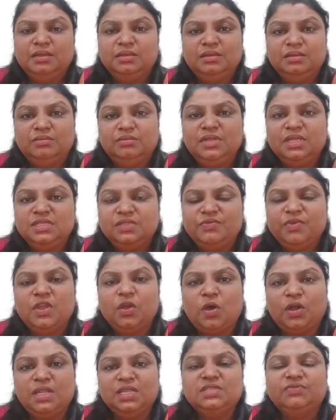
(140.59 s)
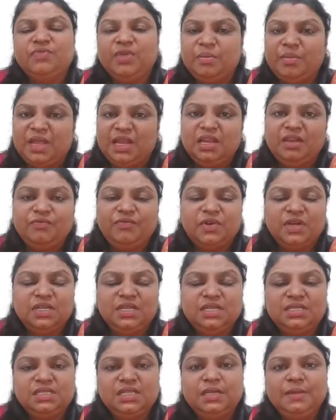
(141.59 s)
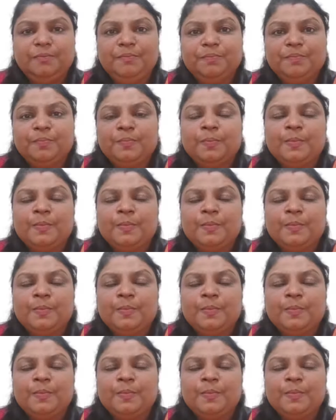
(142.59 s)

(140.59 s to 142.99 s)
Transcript: This we call as female infertility.